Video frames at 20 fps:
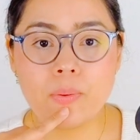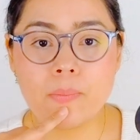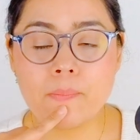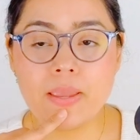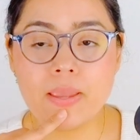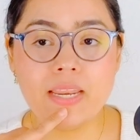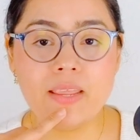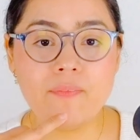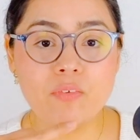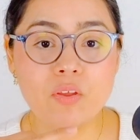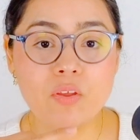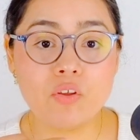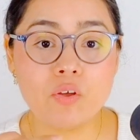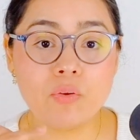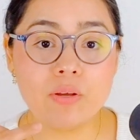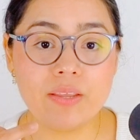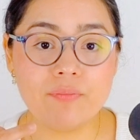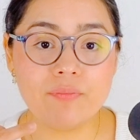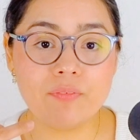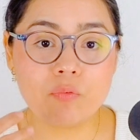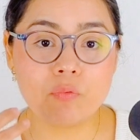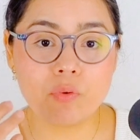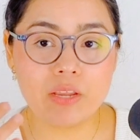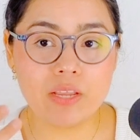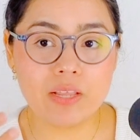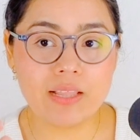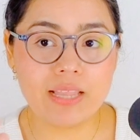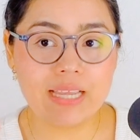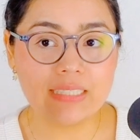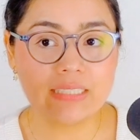And many of you don't even
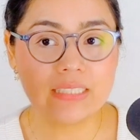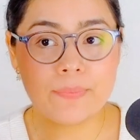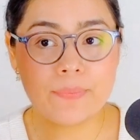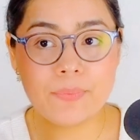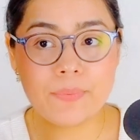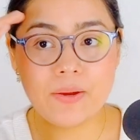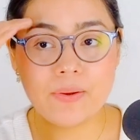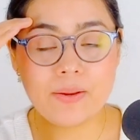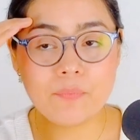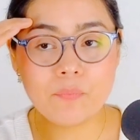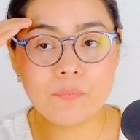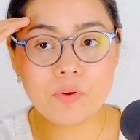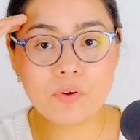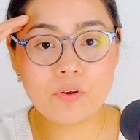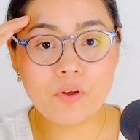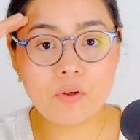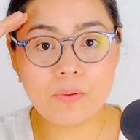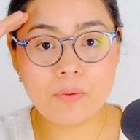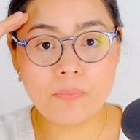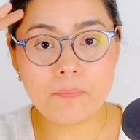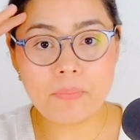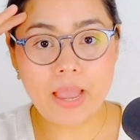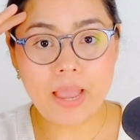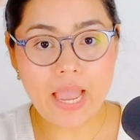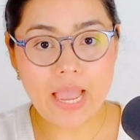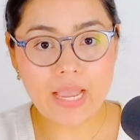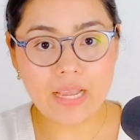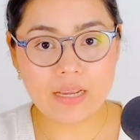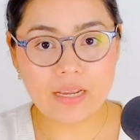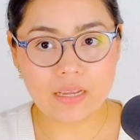realize, and I'm hearing, and we're going
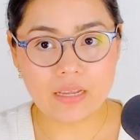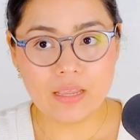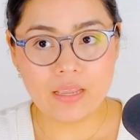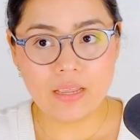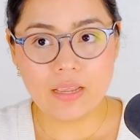back,